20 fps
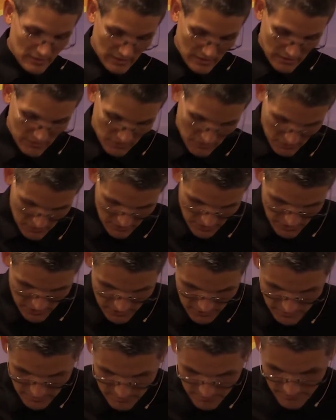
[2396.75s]

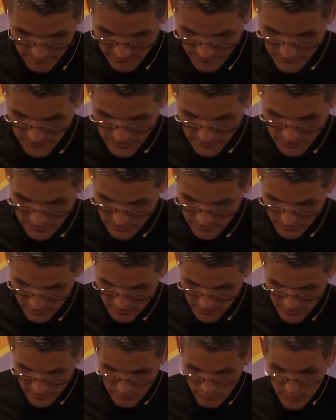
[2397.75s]
exercise, and you
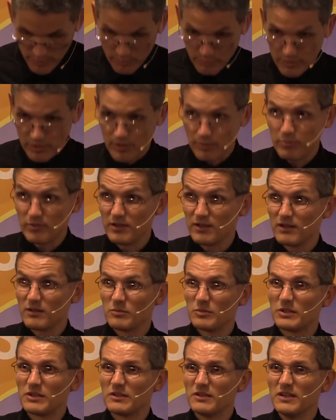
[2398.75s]
need to bump it up a little
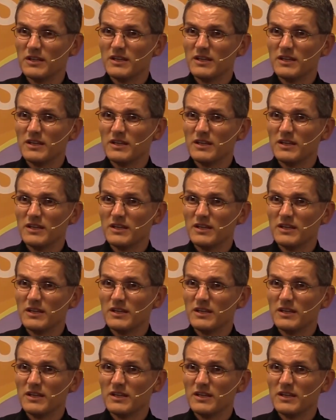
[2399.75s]
bit.